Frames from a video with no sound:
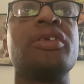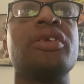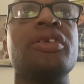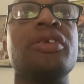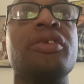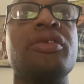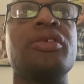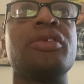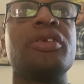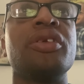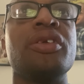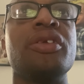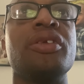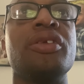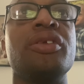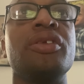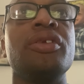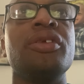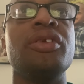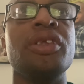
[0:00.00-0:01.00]
to, to
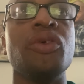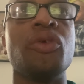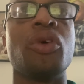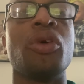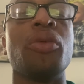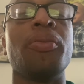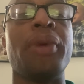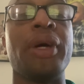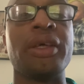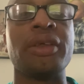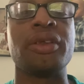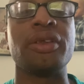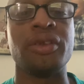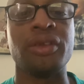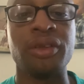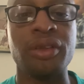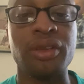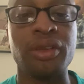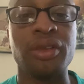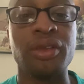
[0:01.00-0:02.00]
0, basically.
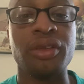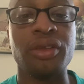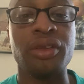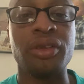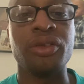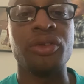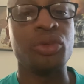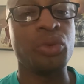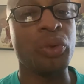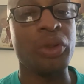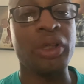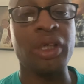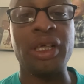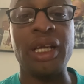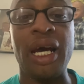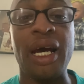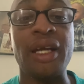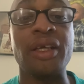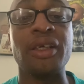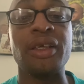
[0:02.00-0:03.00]

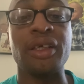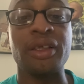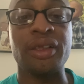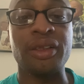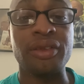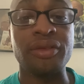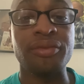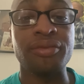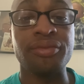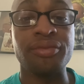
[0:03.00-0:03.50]
29 to nothing.